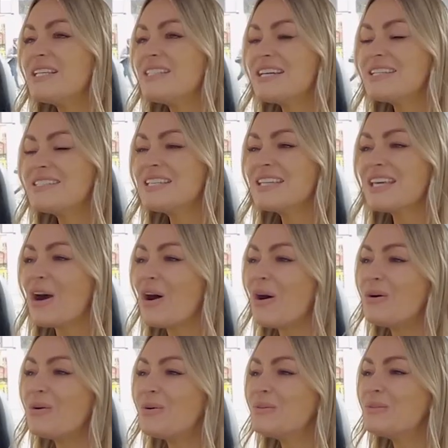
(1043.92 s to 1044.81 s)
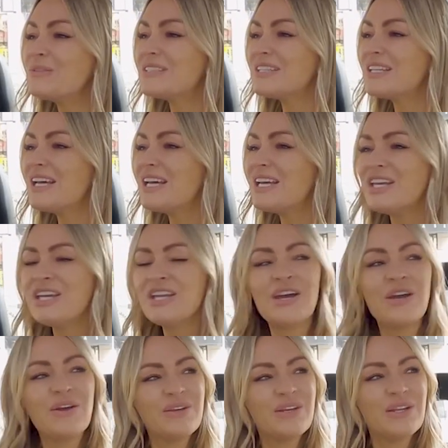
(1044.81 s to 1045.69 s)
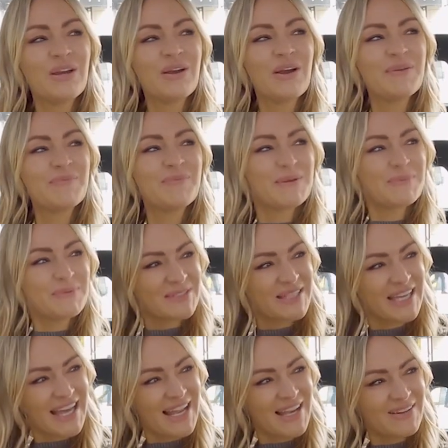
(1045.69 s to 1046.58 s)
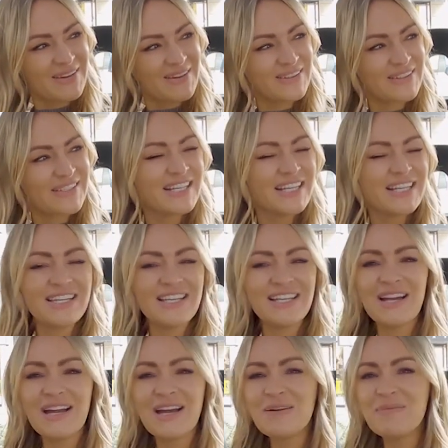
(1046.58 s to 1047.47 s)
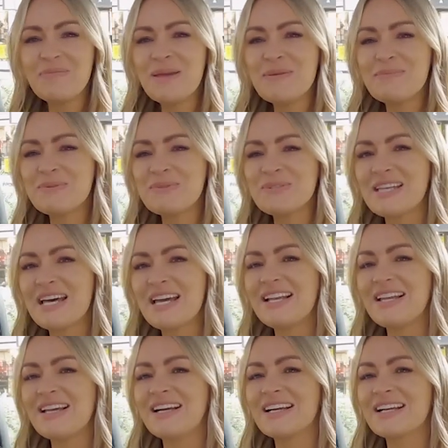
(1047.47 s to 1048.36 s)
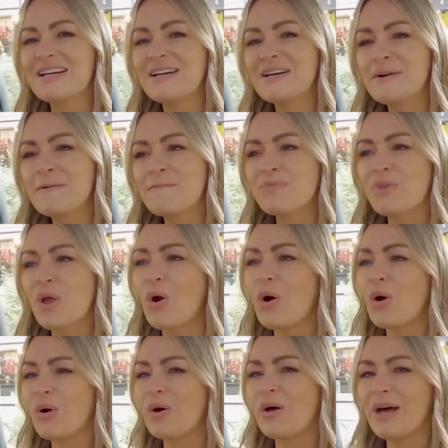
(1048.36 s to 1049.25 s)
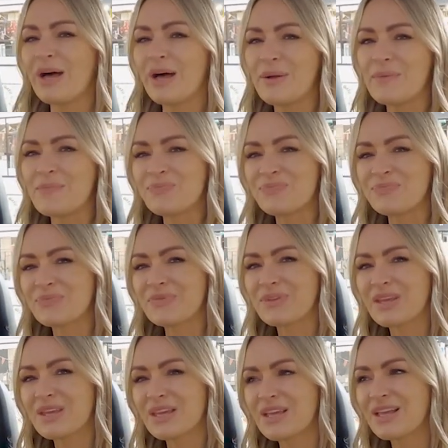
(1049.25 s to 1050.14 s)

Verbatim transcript: but it doesn't get old. Yep. You know, you know how people say hello. You know how people say like, Oh, um, Is that a